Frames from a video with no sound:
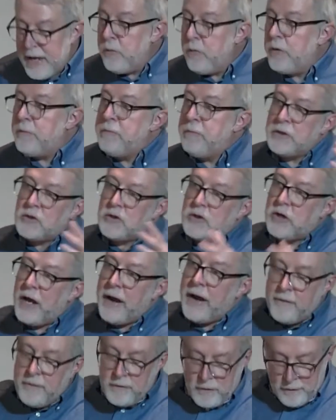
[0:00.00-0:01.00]
he would be
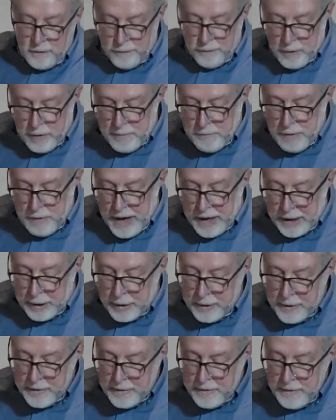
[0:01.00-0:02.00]
changed for the
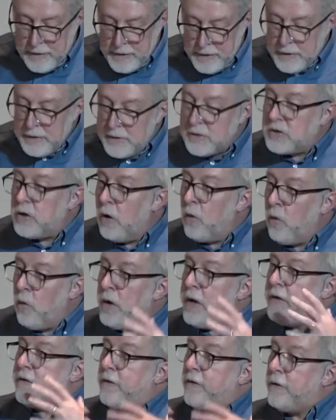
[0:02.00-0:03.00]
better. So
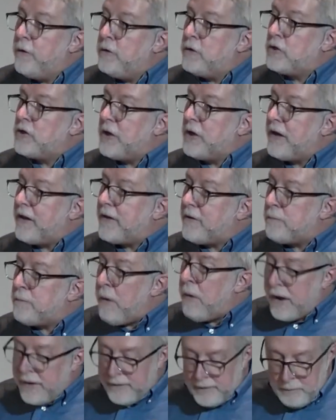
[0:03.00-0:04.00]
we too should
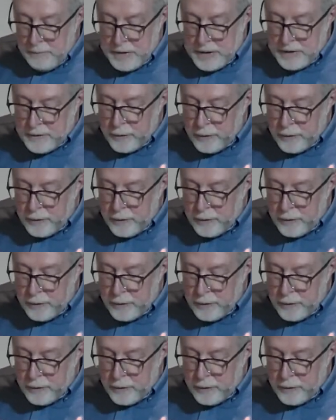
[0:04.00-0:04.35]
expect to be